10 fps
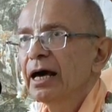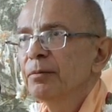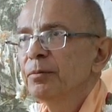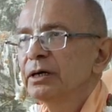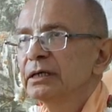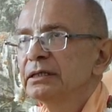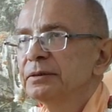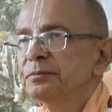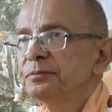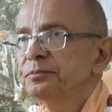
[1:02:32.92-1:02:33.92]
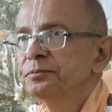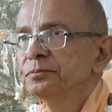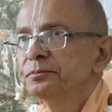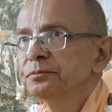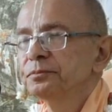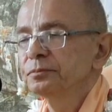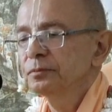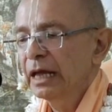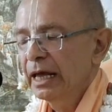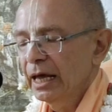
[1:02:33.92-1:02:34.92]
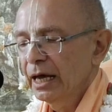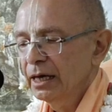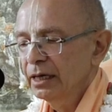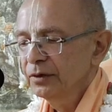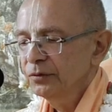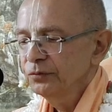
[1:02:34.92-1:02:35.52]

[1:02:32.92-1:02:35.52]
But uh,